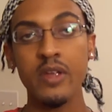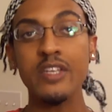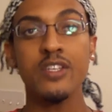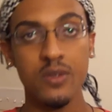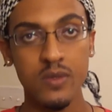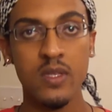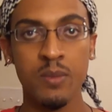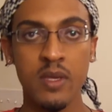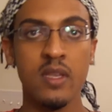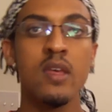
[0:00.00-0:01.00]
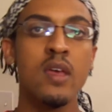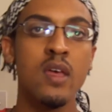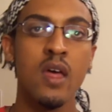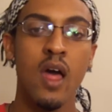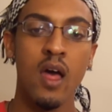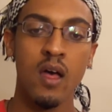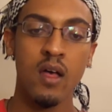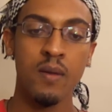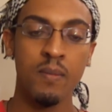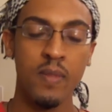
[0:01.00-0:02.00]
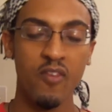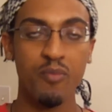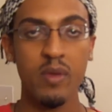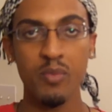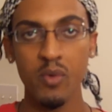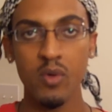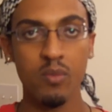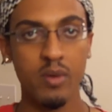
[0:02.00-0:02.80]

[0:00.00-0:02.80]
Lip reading: issues. I mean, of people,